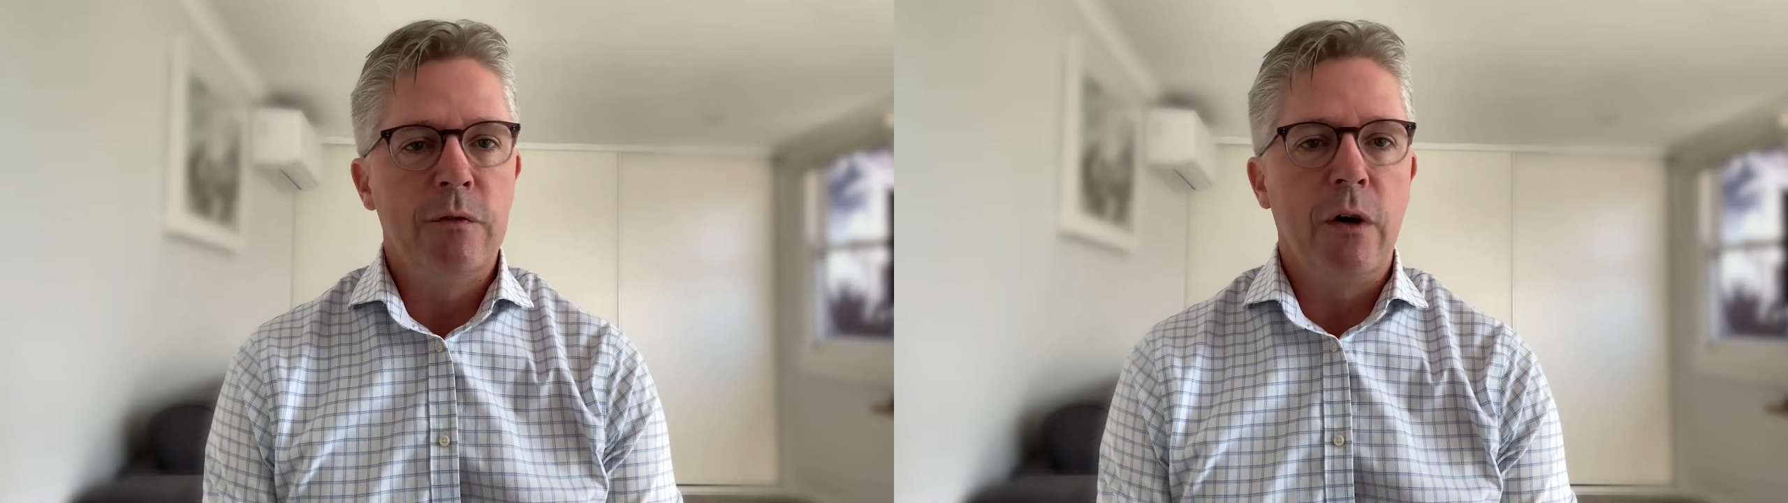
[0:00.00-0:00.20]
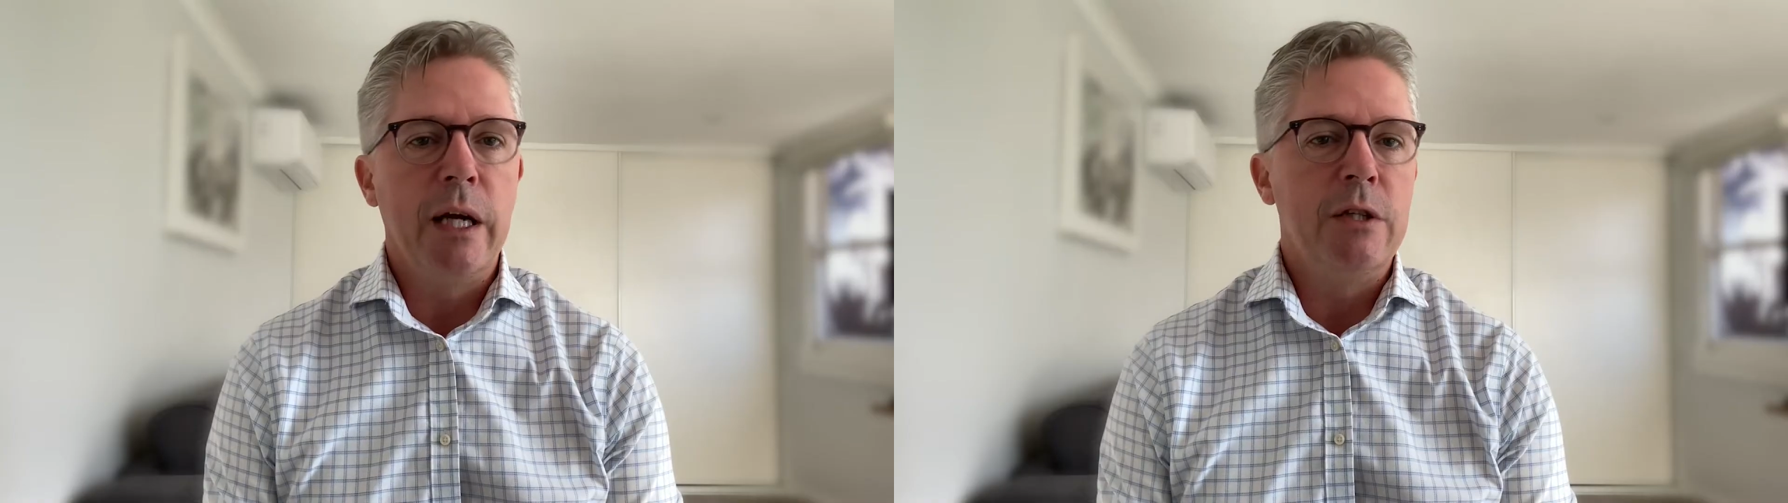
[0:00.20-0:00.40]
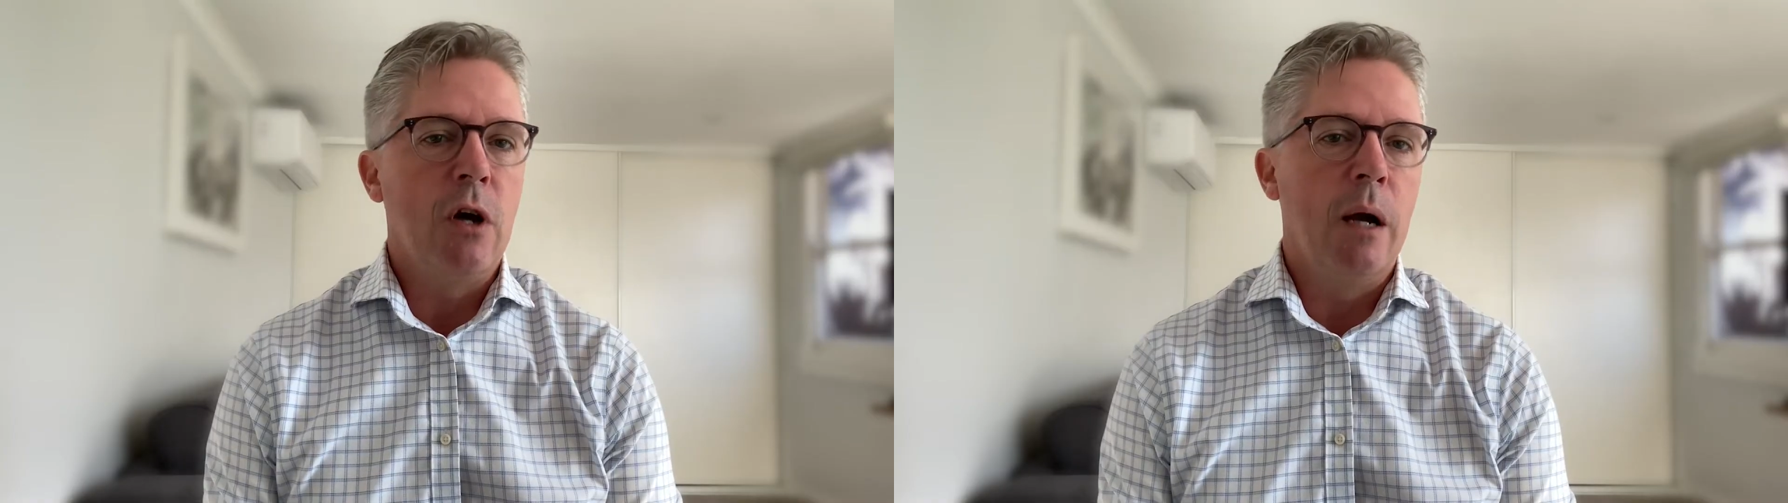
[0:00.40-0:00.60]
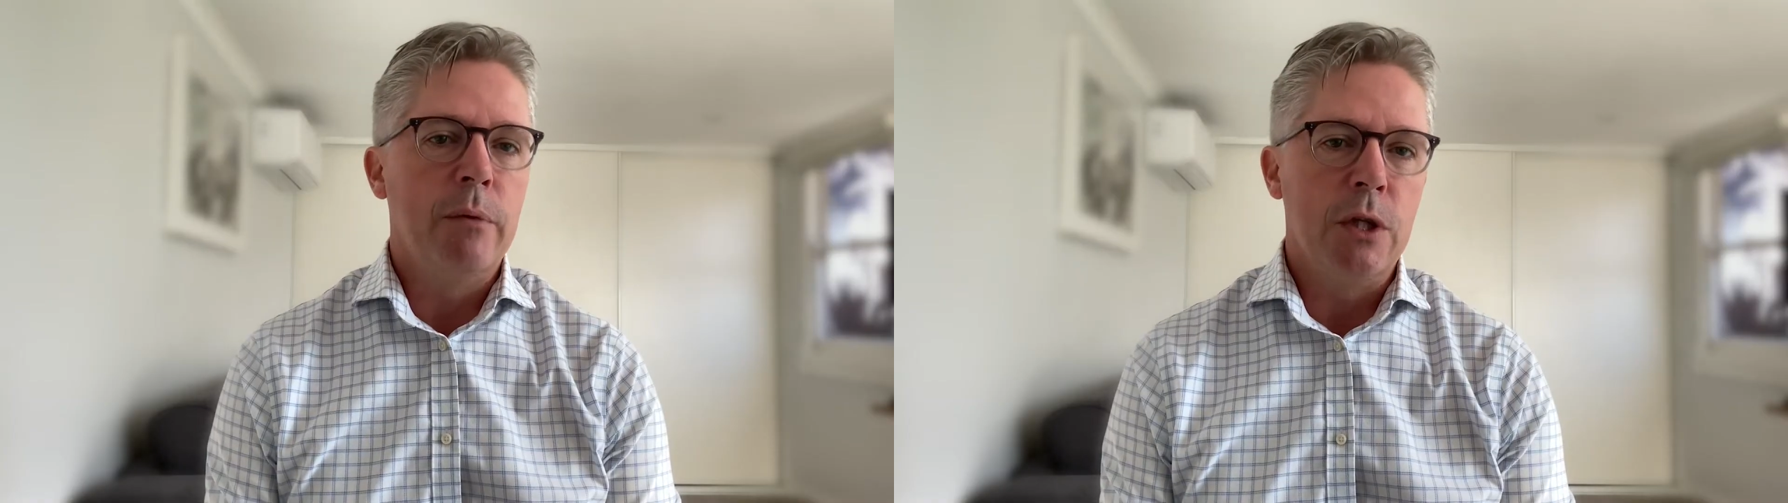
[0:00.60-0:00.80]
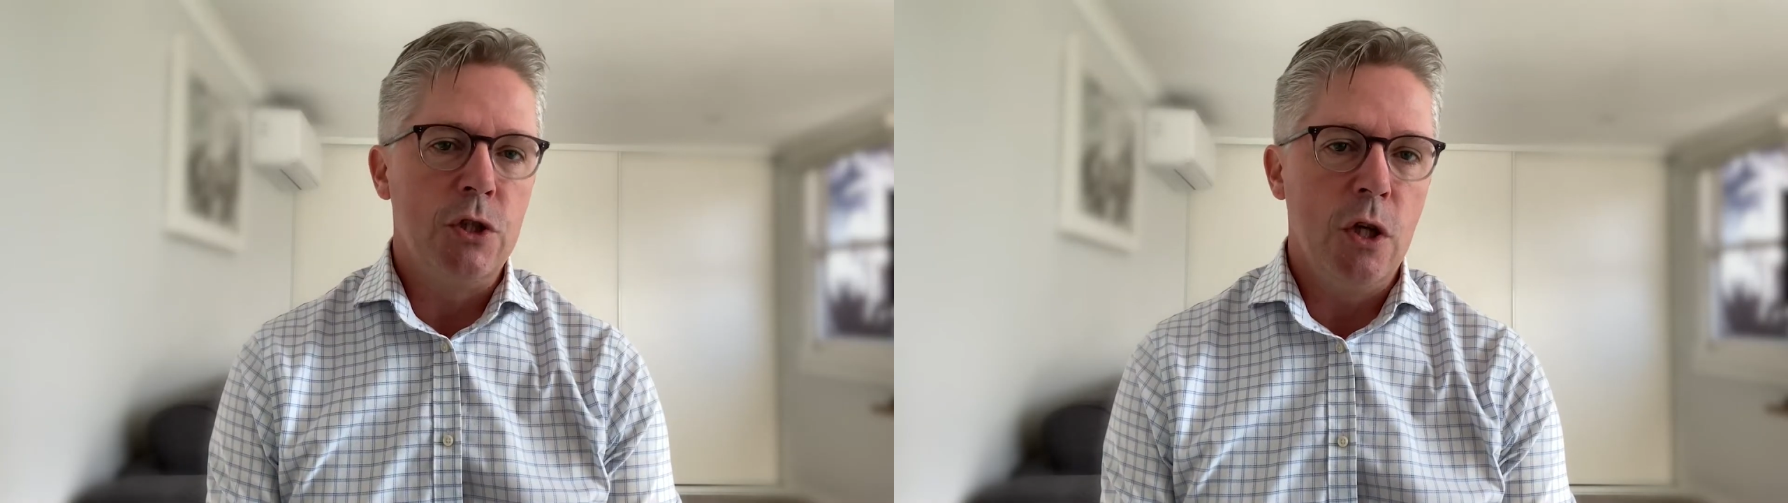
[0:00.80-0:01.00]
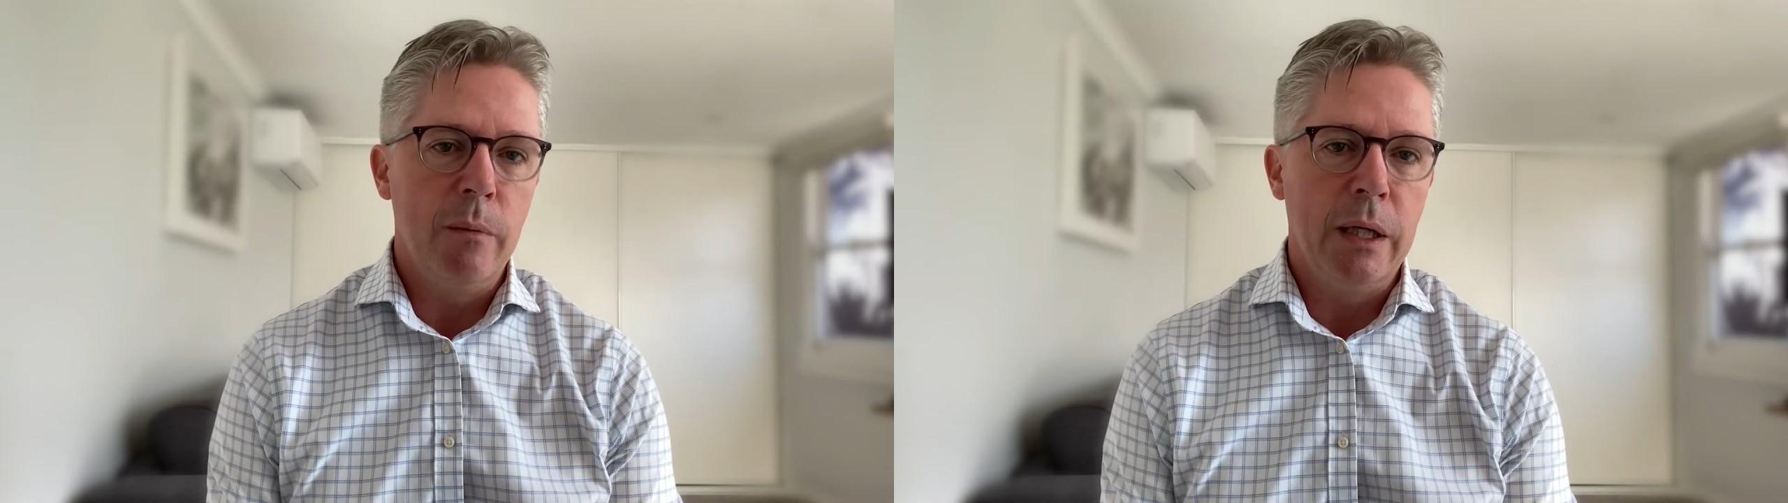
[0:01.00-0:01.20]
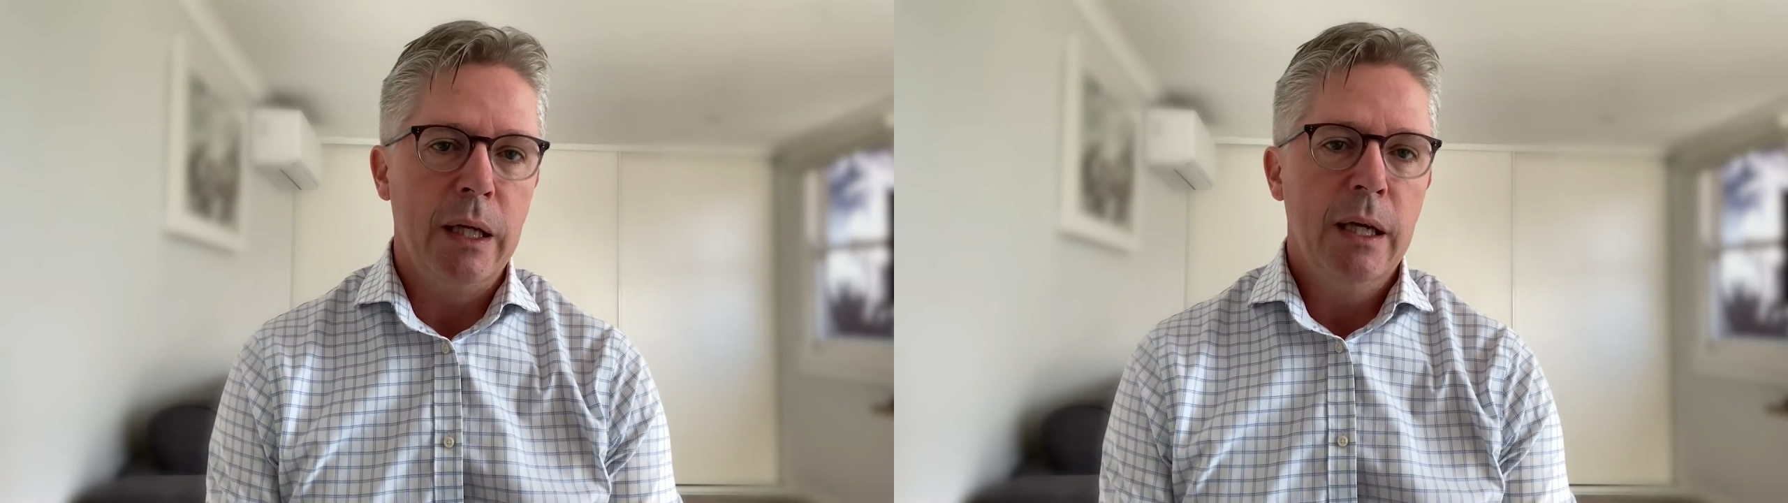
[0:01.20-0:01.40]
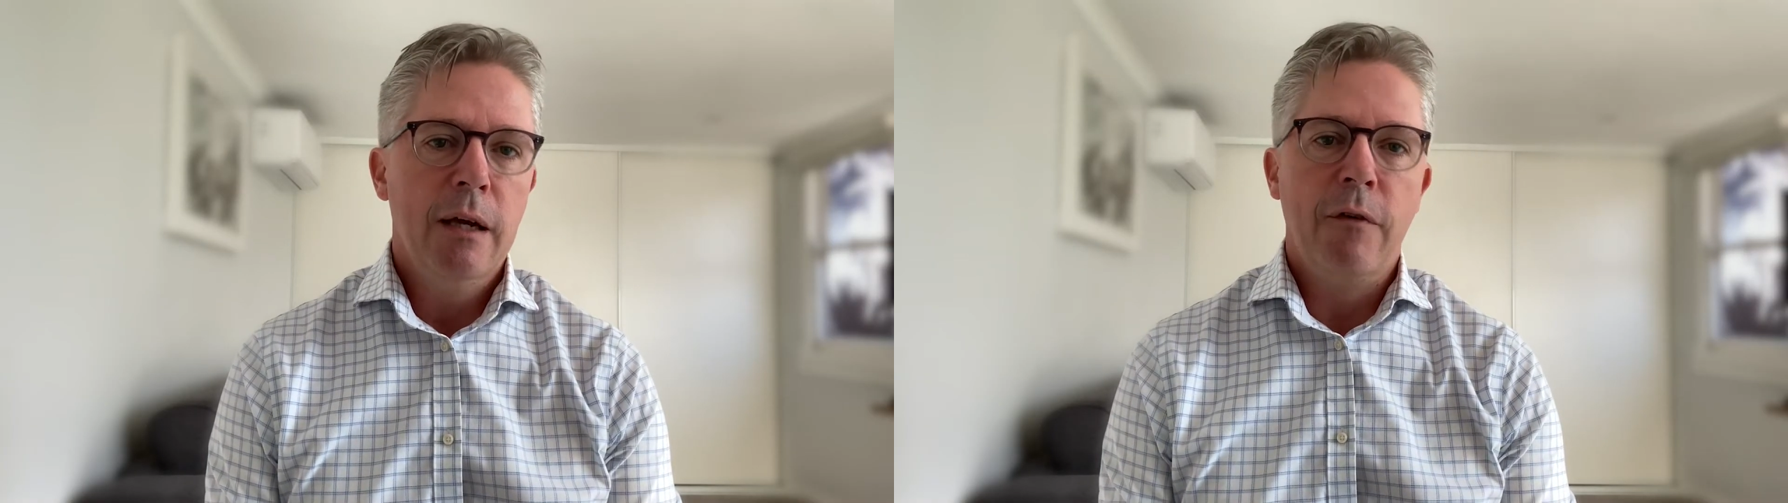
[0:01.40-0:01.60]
was very time consuming,